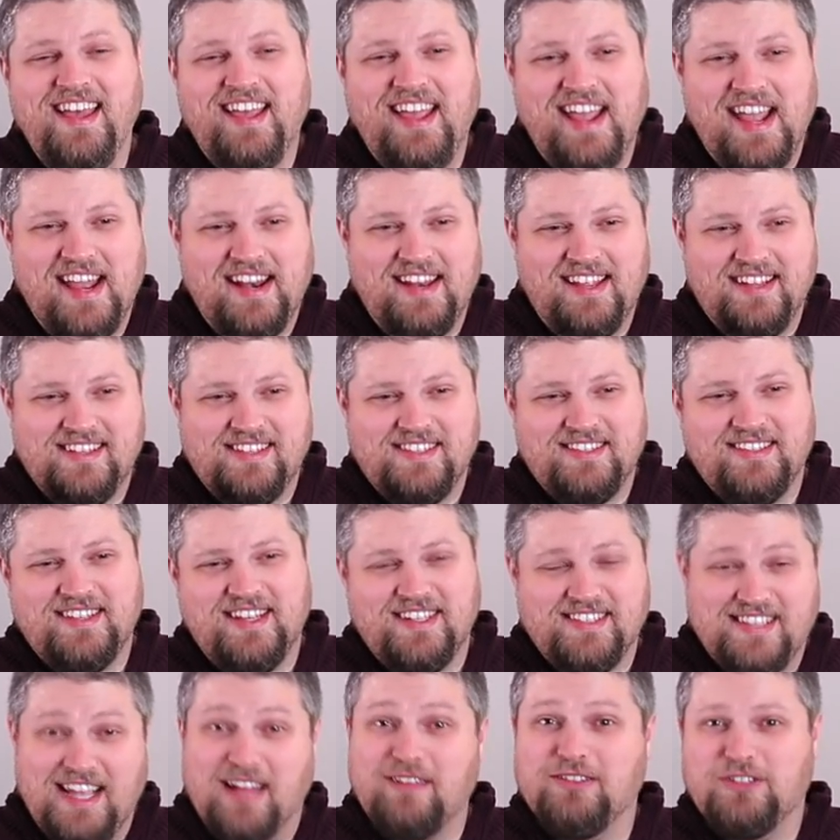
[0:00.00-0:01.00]
and it's,
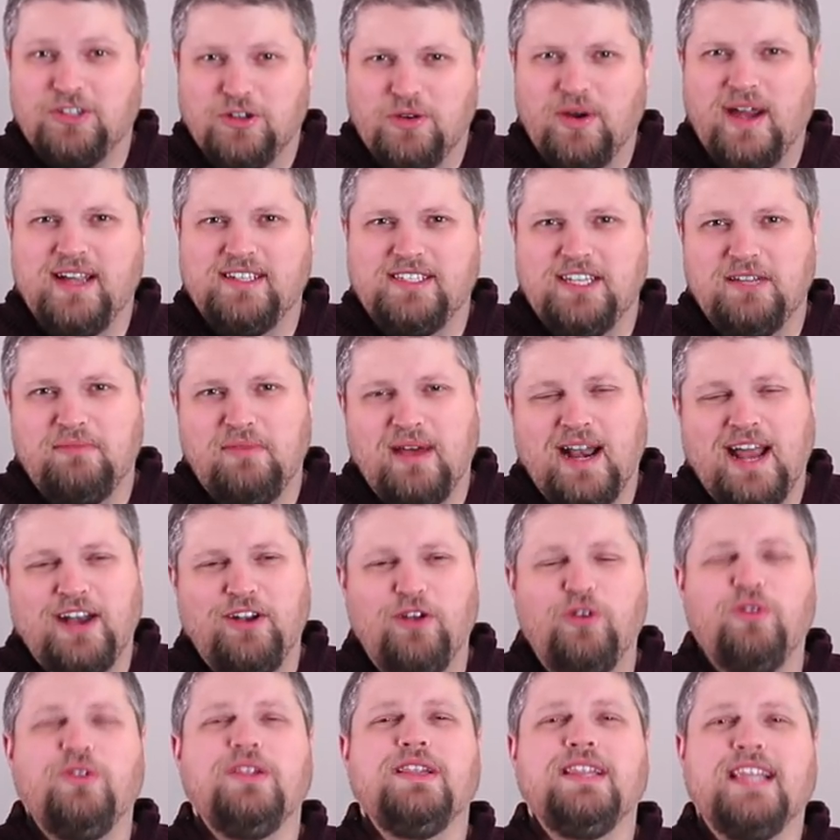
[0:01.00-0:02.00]
it sounds crazy, but I
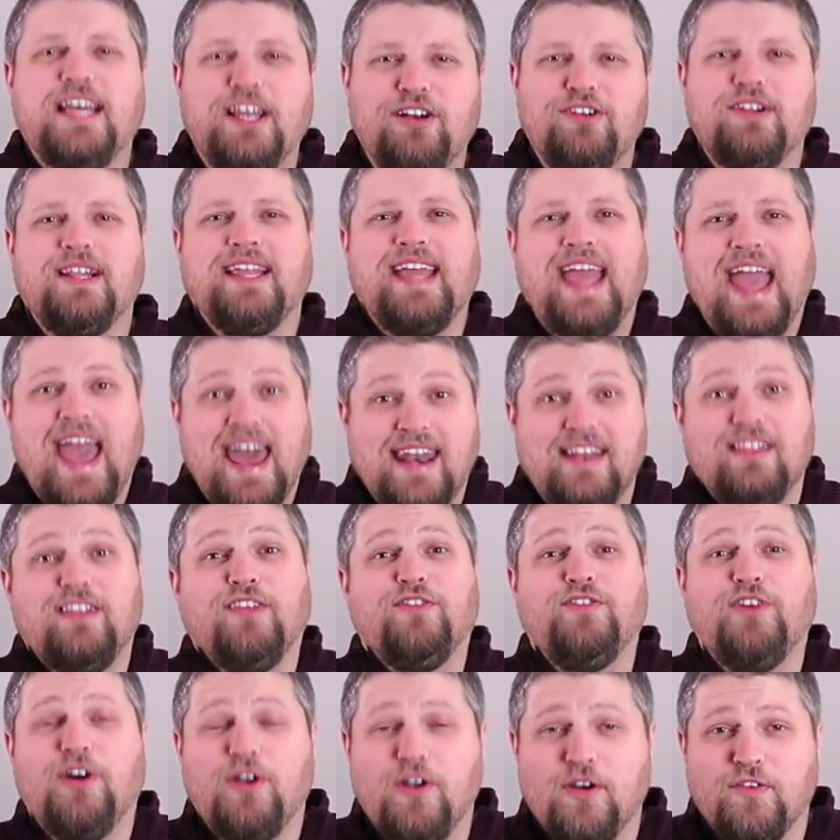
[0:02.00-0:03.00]
don't literally edit
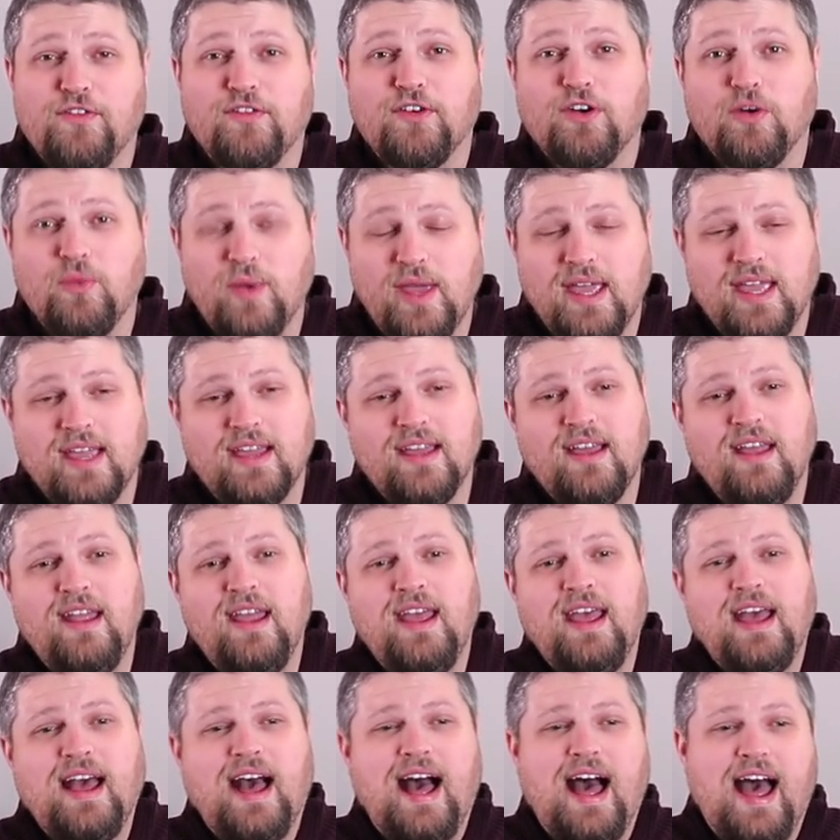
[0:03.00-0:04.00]
the photo for a week.
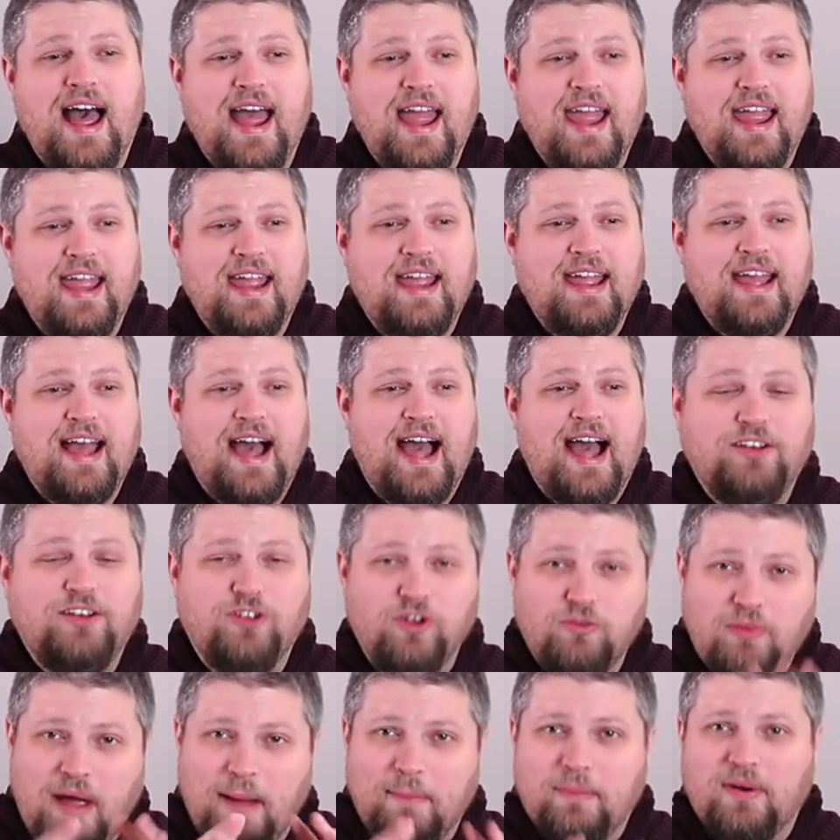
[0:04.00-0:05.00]
I,
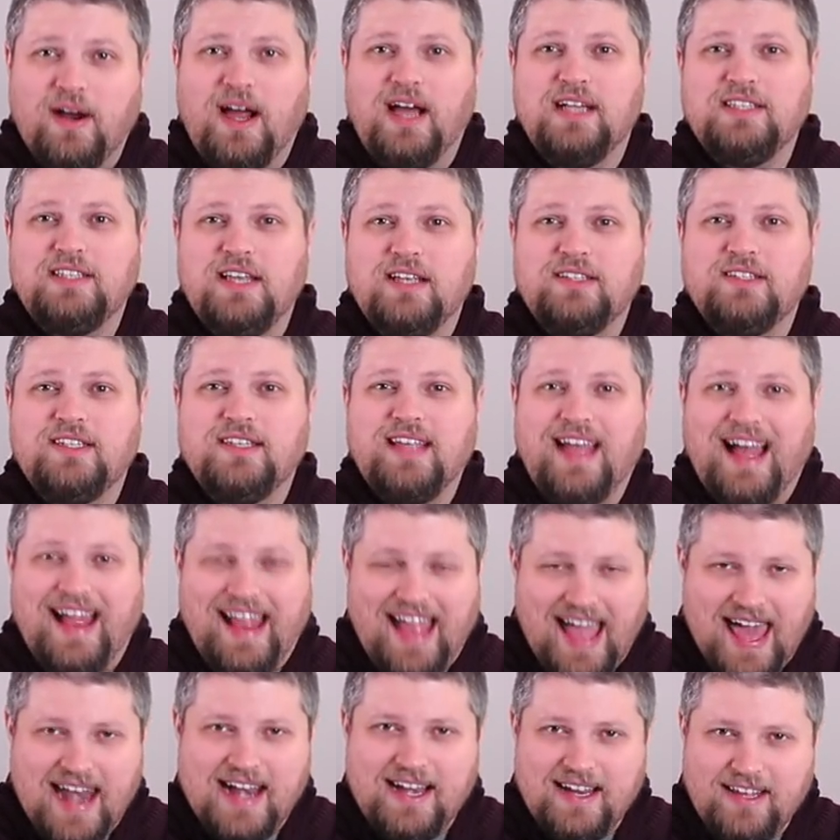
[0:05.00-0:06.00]
do my processing, I
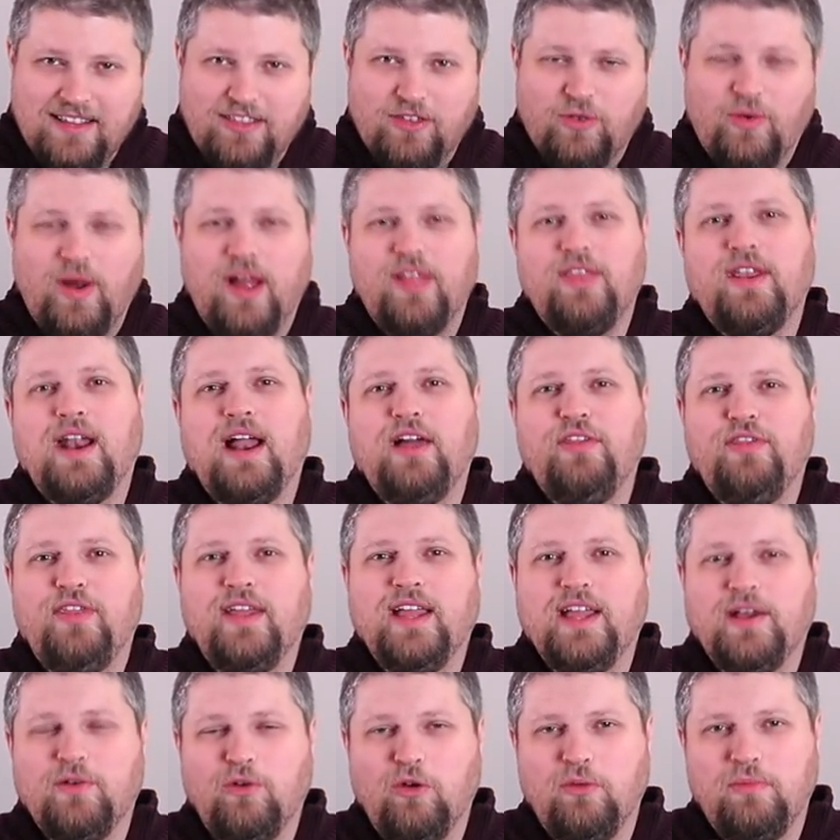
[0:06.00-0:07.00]
edit it the way that I
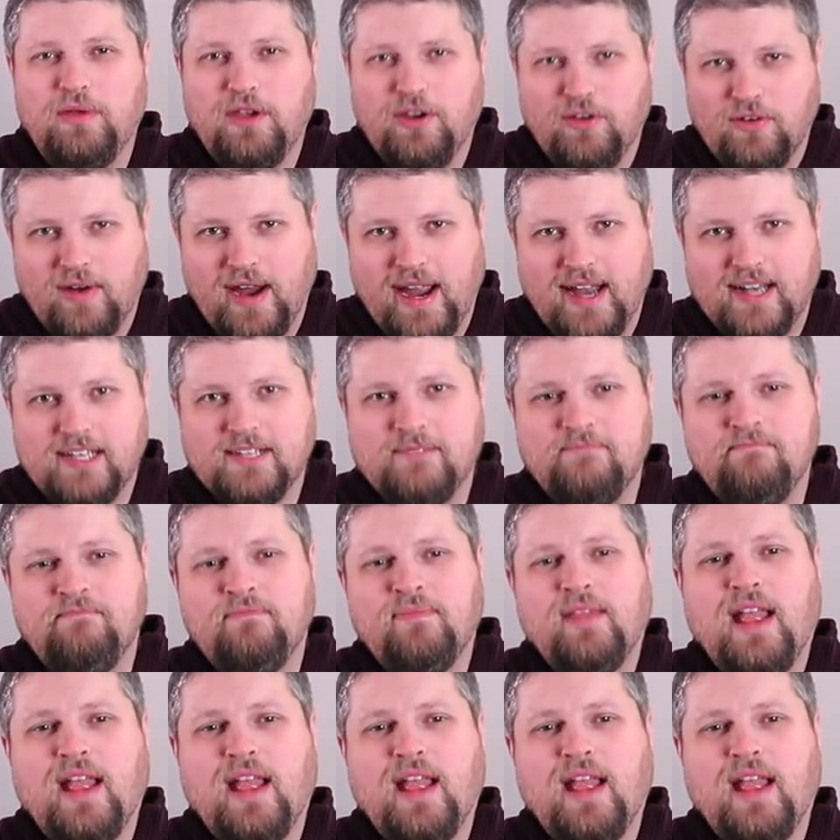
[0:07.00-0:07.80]
think it will be great.